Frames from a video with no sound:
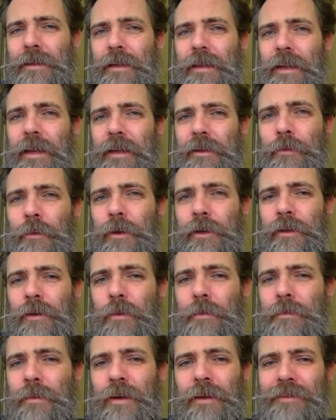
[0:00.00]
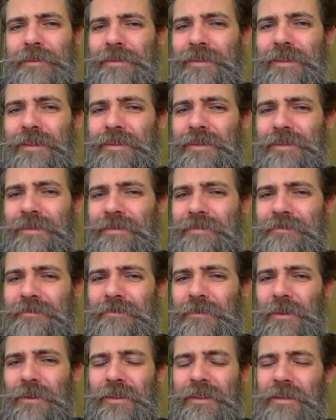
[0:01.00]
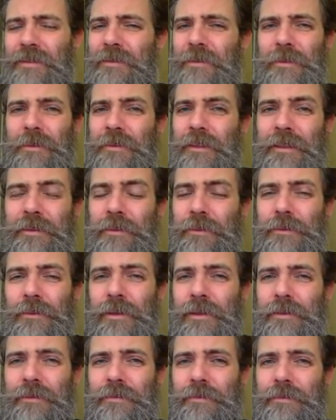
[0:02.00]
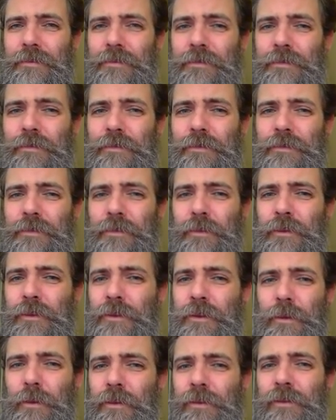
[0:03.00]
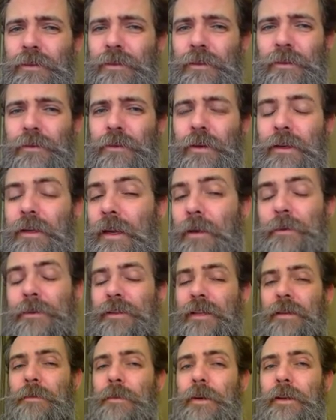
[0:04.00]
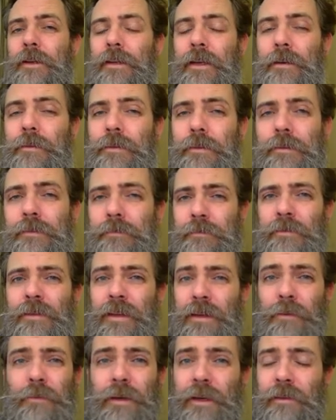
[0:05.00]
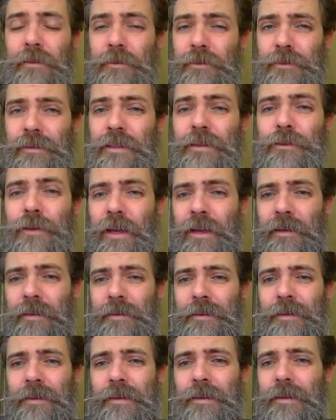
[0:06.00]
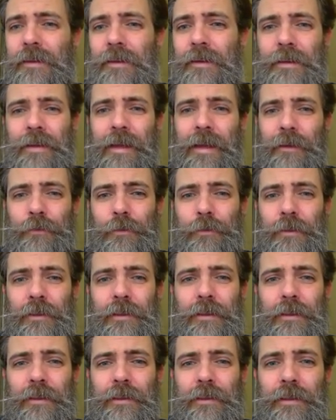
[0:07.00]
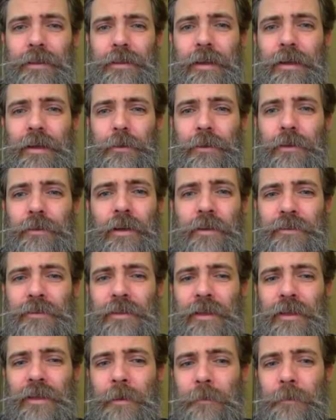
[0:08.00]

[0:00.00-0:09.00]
and you want to go mudding, this really doesn't look like the truck for you. This isn't the truck I would take mudding. I would take a regular CJ, actually, with a soft top.